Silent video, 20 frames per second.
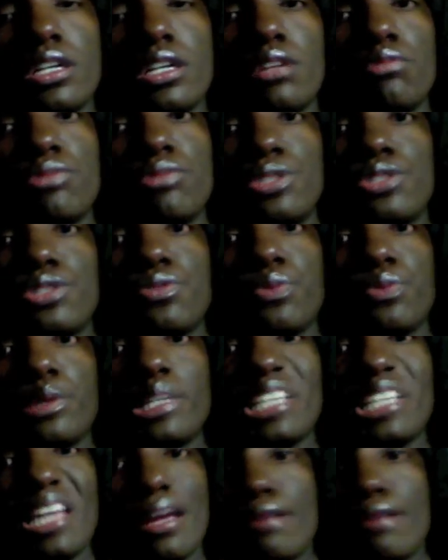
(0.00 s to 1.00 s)
I'll reach for
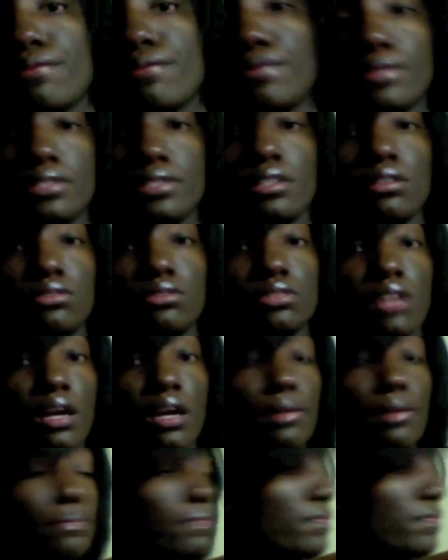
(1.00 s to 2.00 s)
it every single
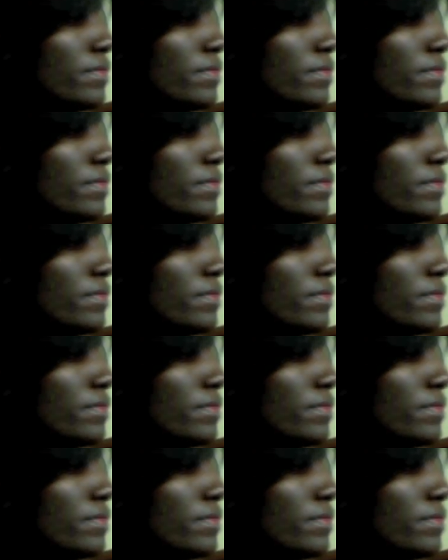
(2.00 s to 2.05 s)
time.